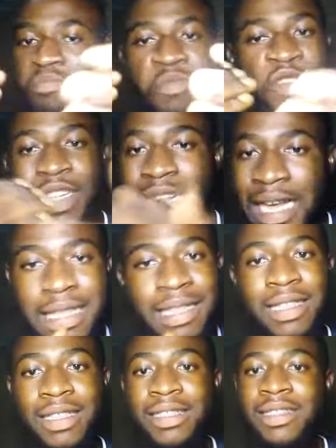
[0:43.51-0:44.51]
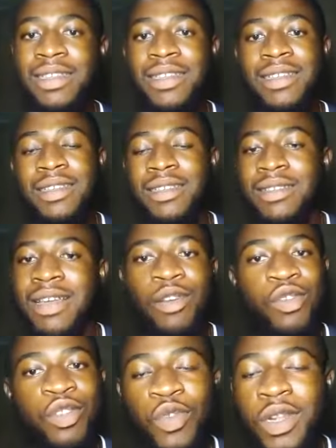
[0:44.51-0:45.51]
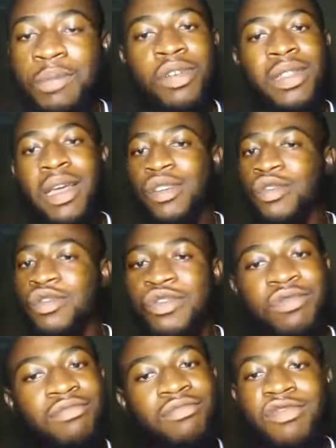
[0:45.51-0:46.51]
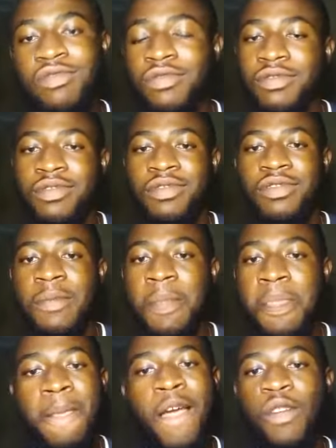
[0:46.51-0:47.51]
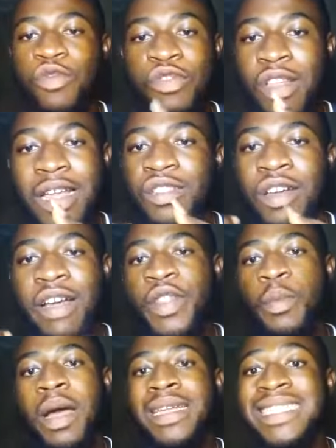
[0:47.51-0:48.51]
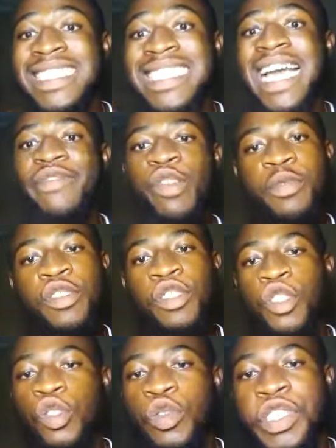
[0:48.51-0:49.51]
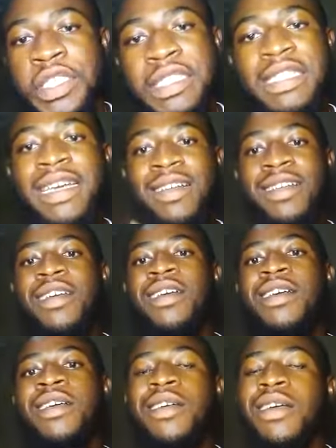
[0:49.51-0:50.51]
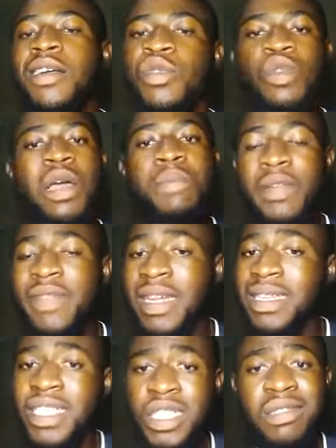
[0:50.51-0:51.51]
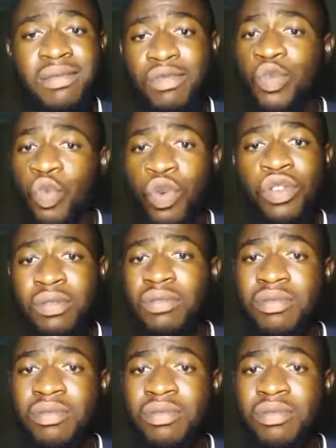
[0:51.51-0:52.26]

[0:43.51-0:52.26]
the last season. I was willing, but I couldn't. I didn't have the opportunity to register. And so I believe that this one,